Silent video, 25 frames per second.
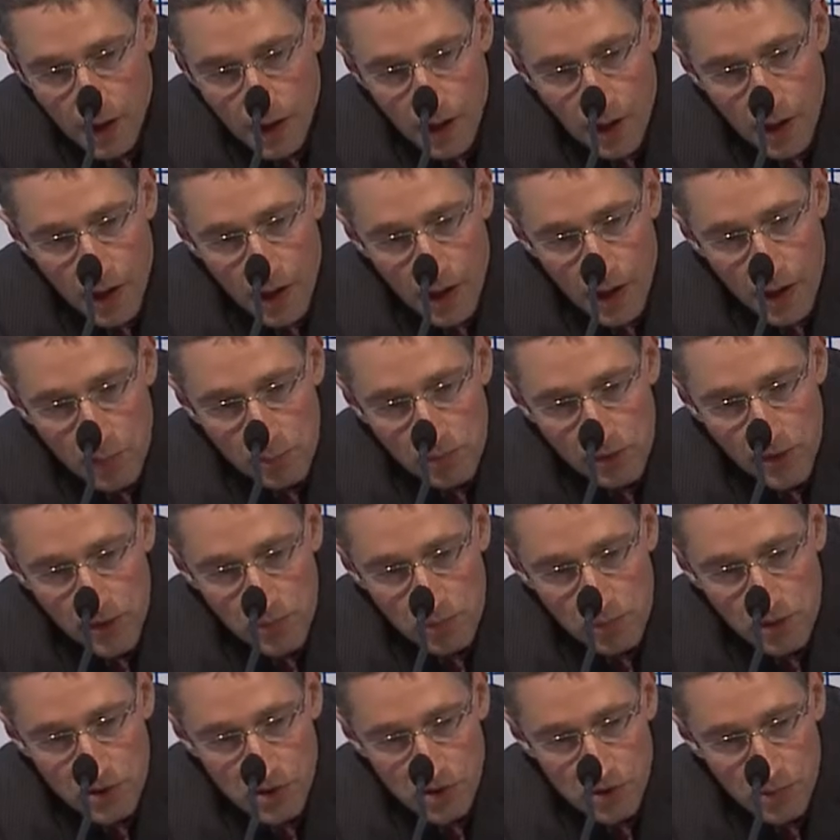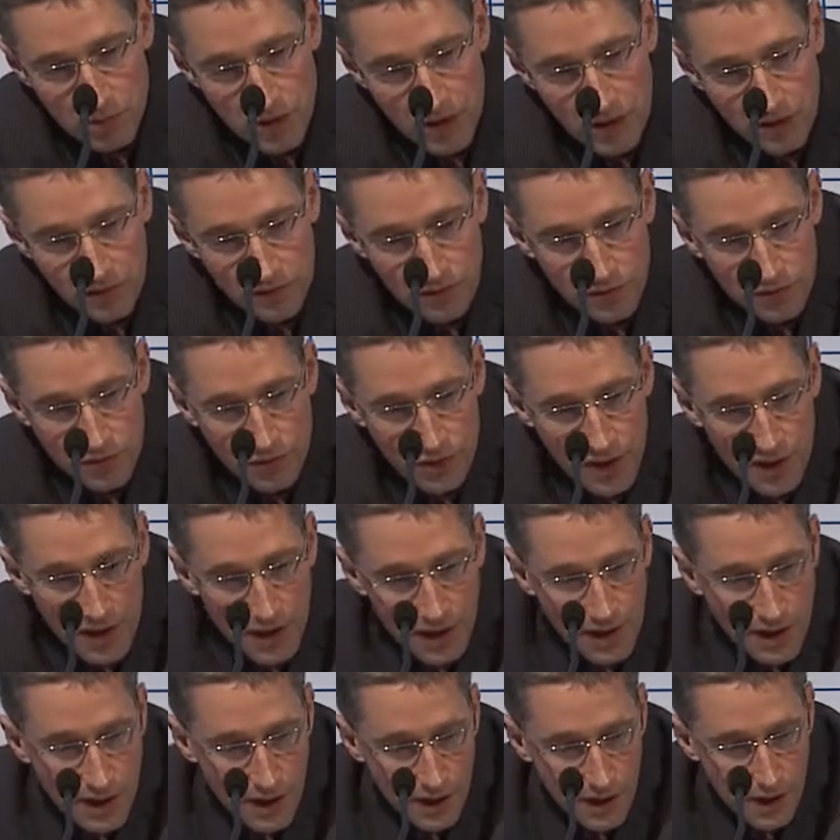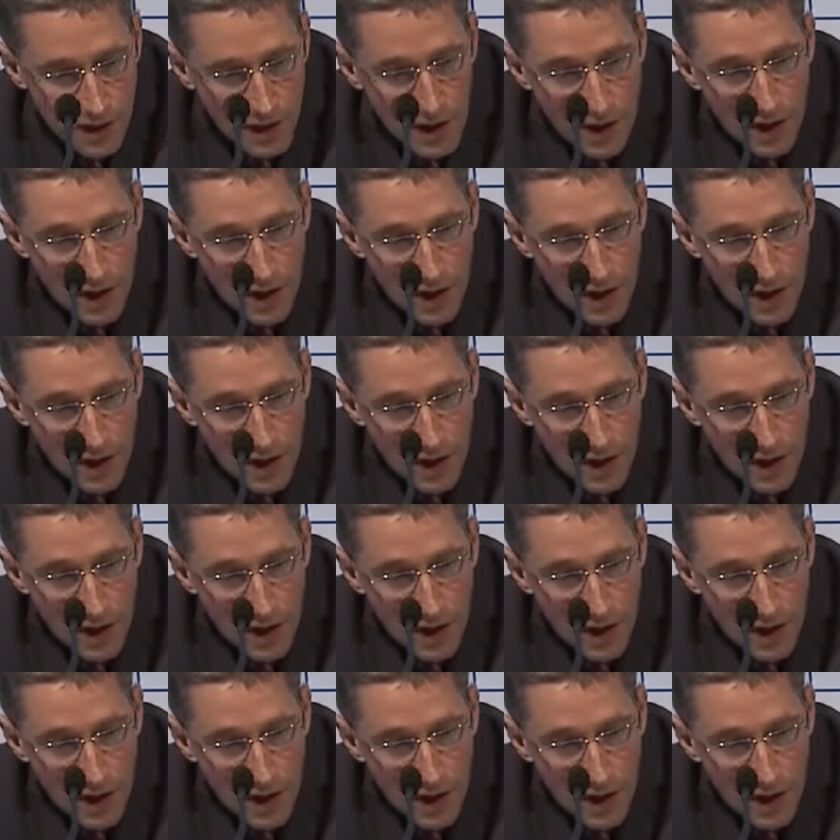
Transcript: I played bishop e3 here.